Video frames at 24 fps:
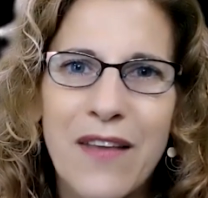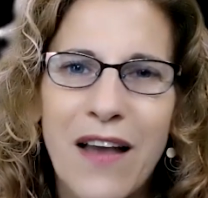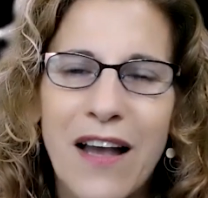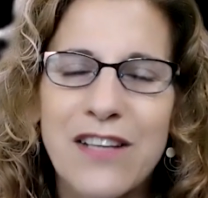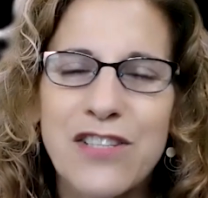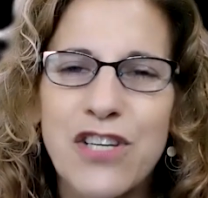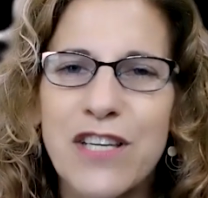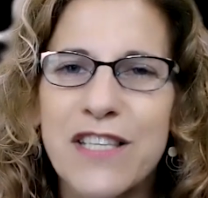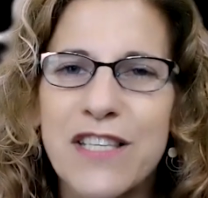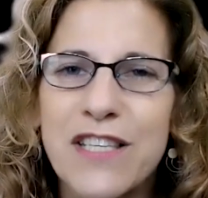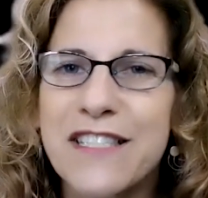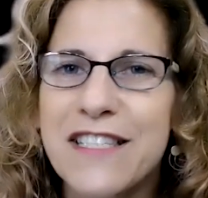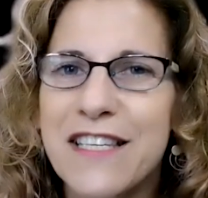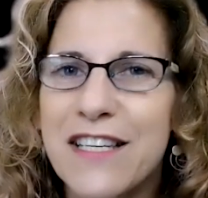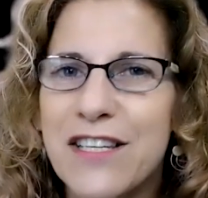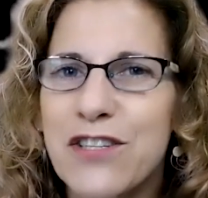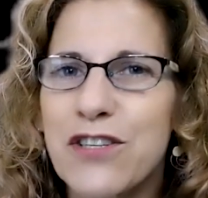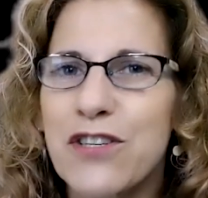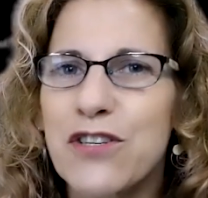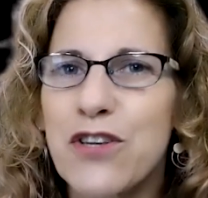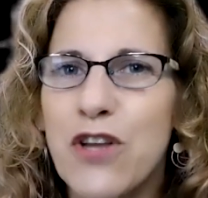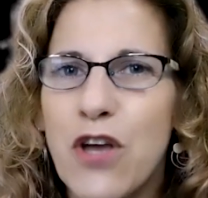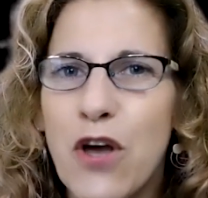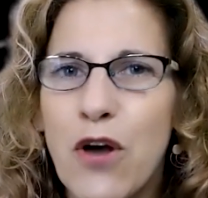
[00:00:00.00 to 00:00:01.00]
I just
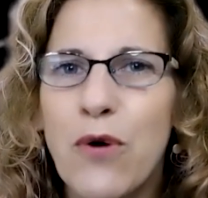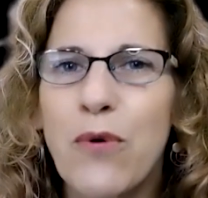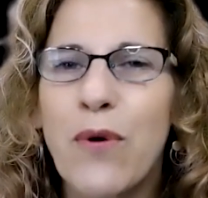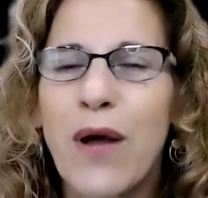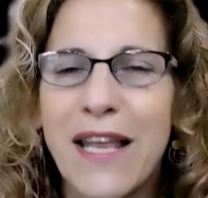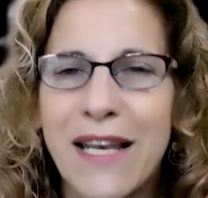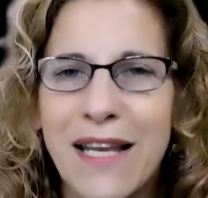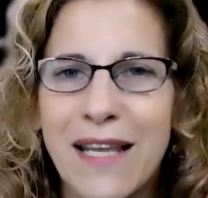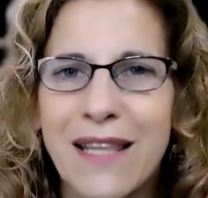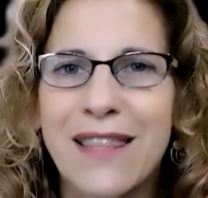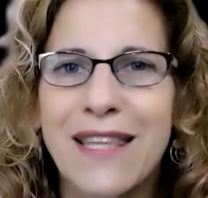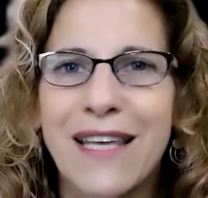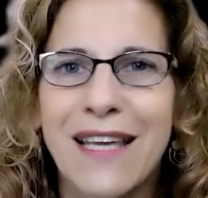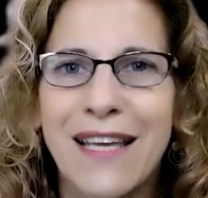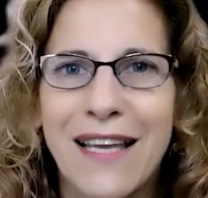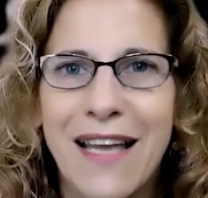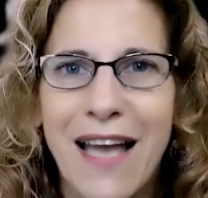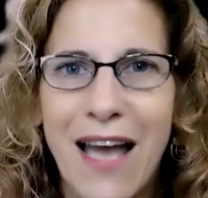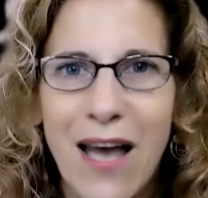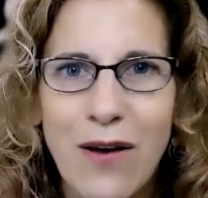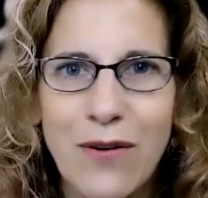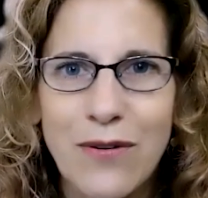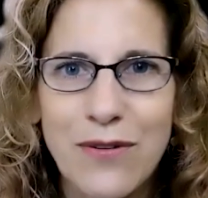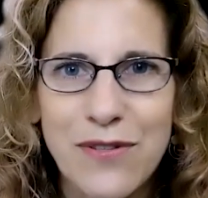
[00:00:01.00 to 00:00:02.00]
didn't know anything
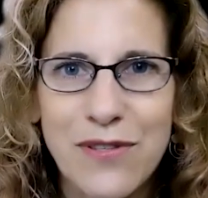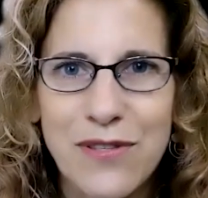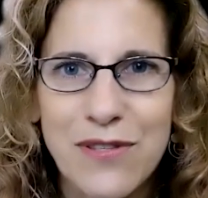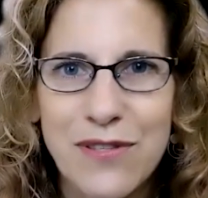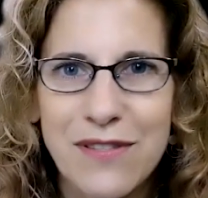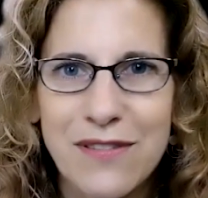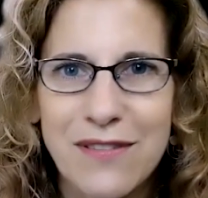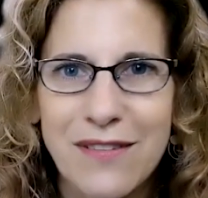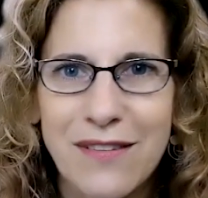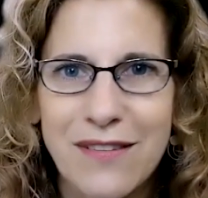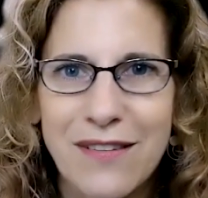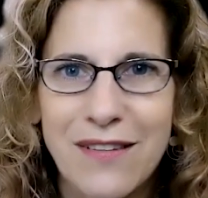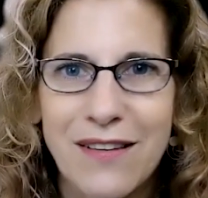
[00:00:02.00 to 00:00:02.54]
else.